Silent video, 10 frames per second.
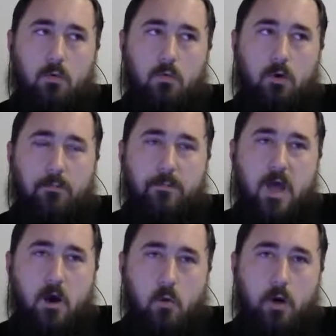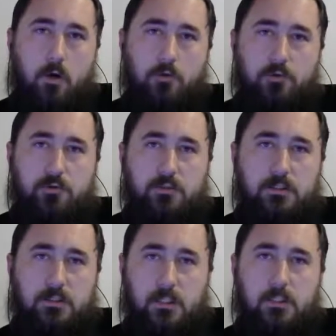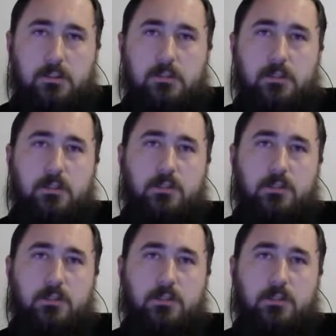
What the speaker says: what malware usually does is